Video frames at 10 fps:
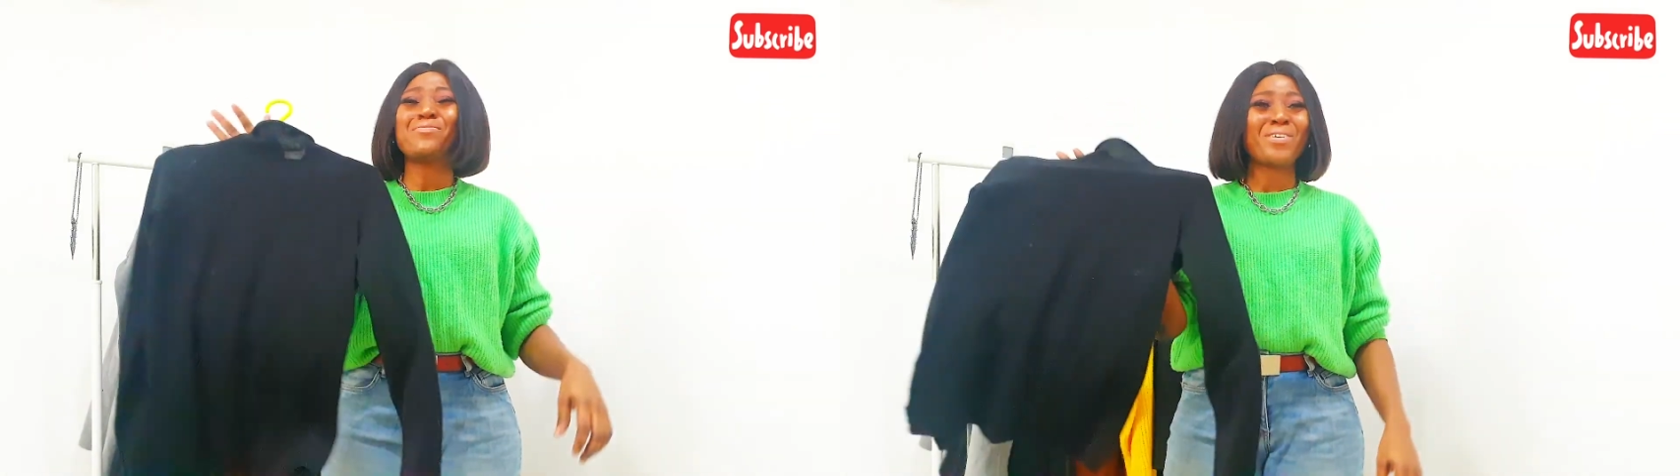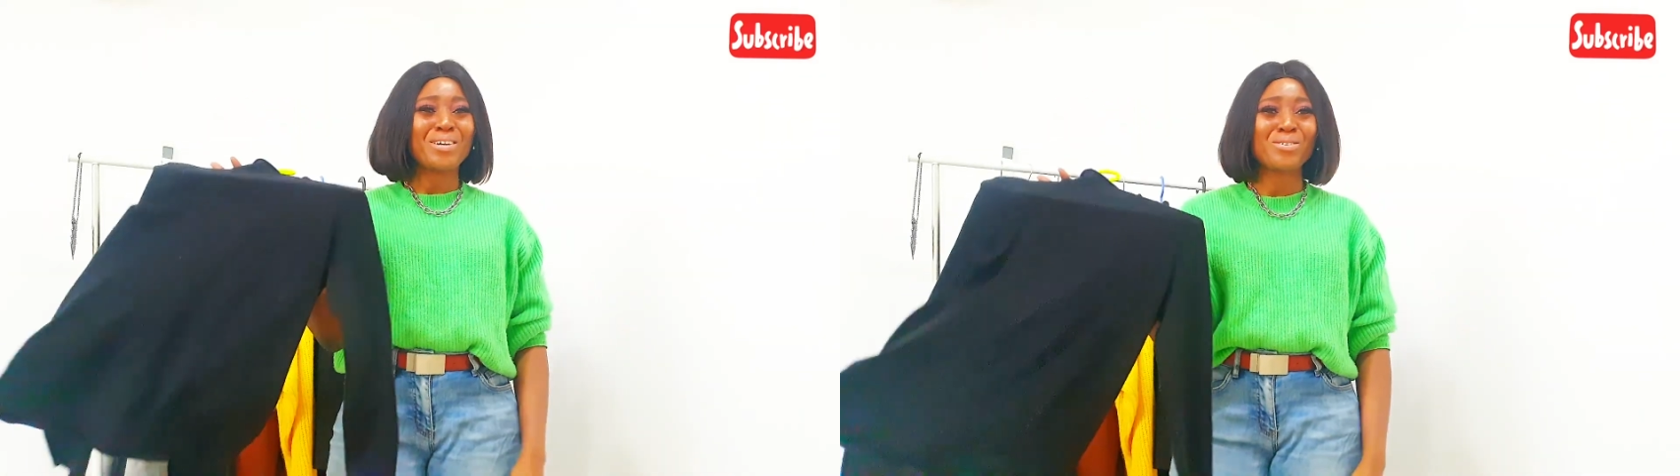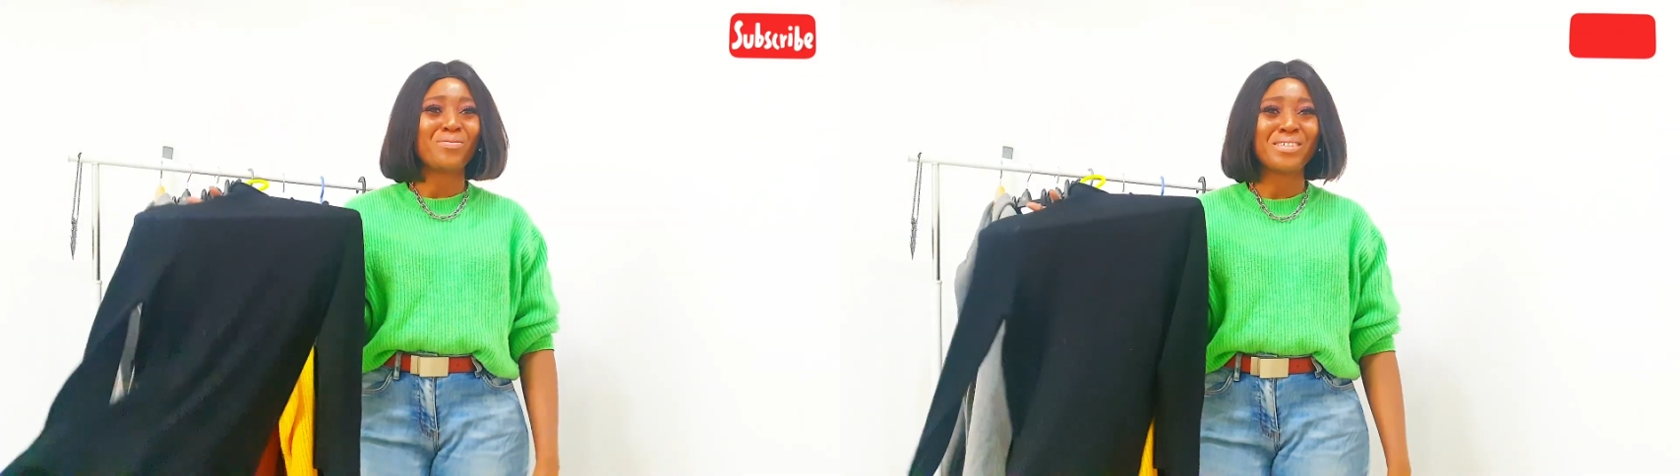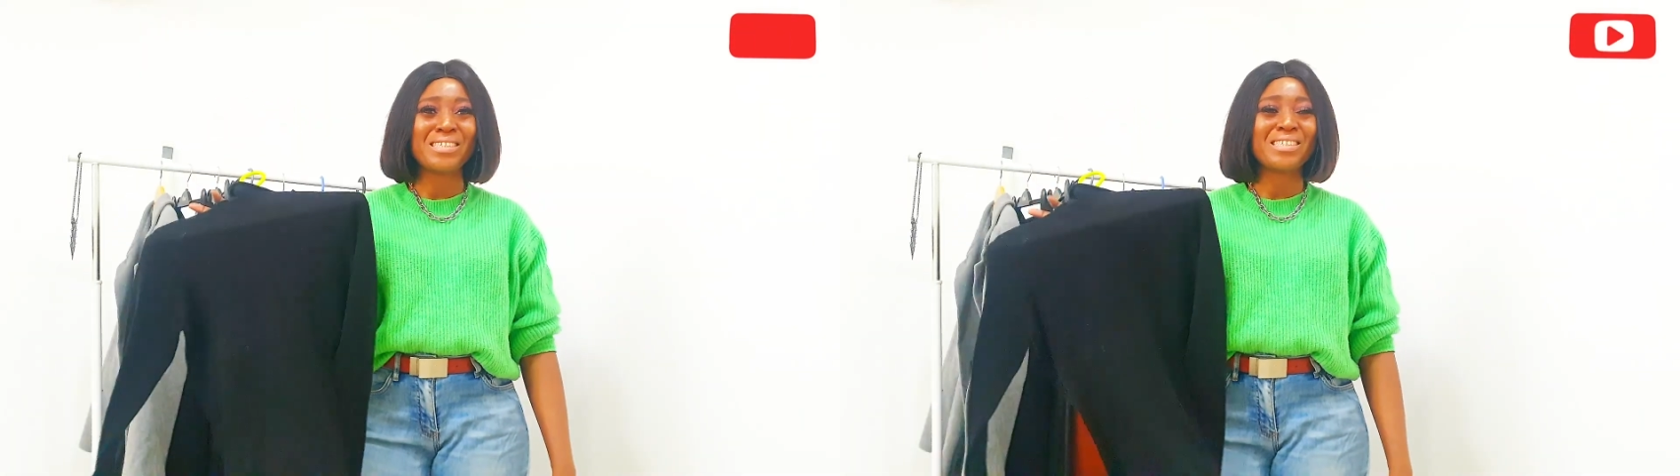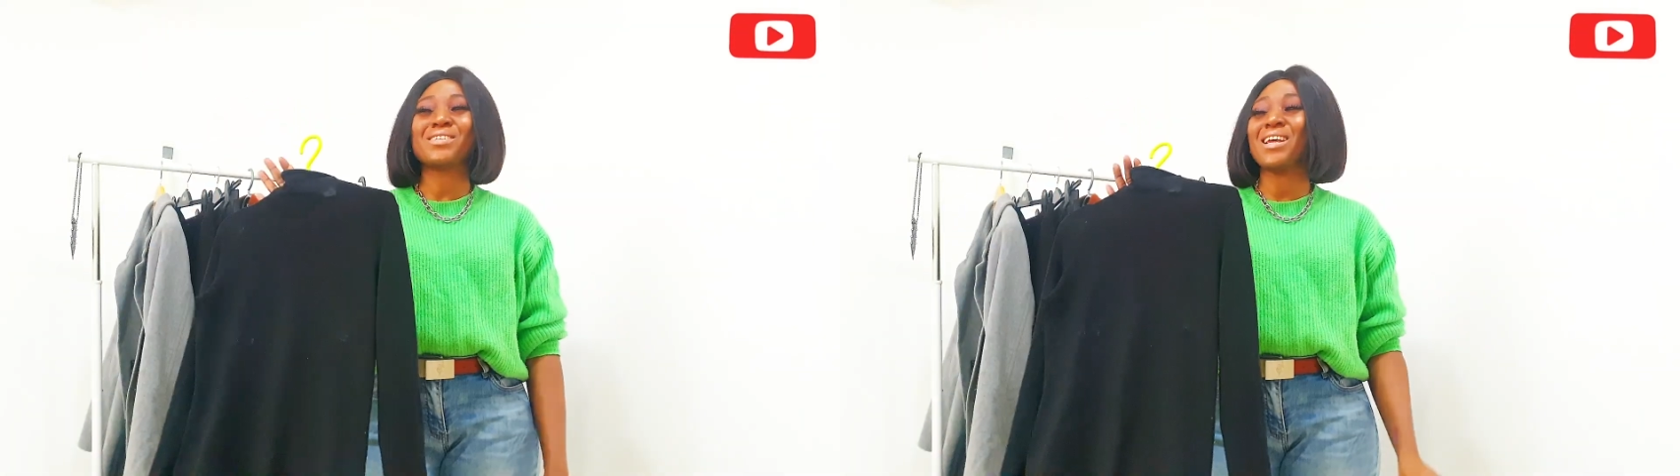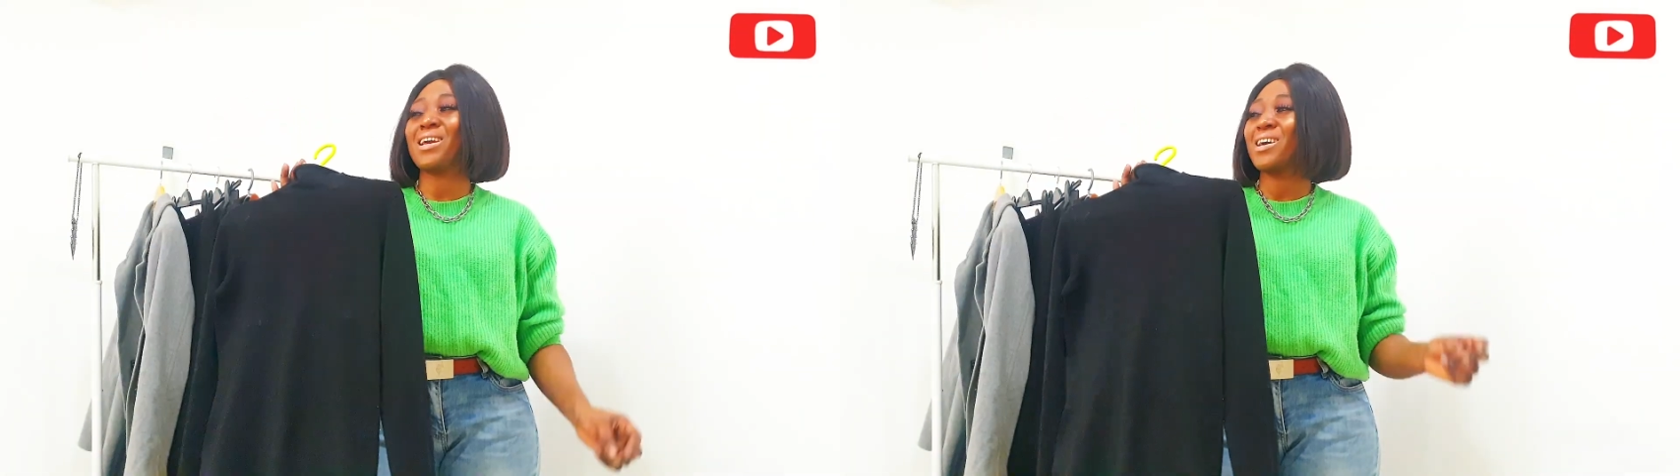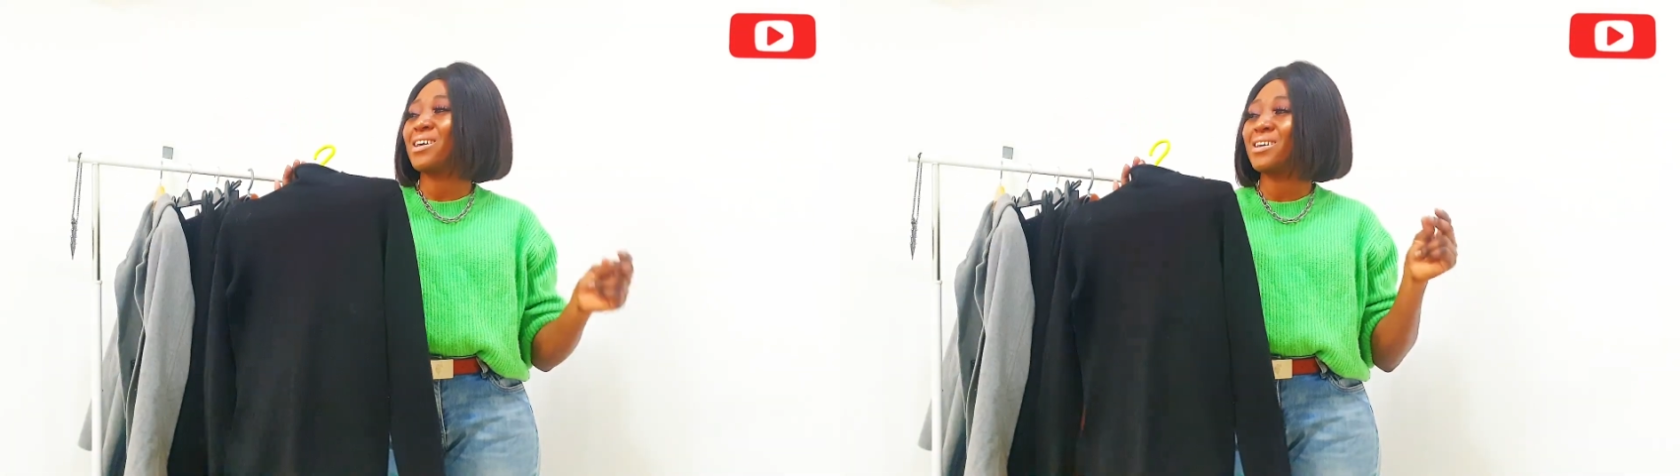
effect of this was like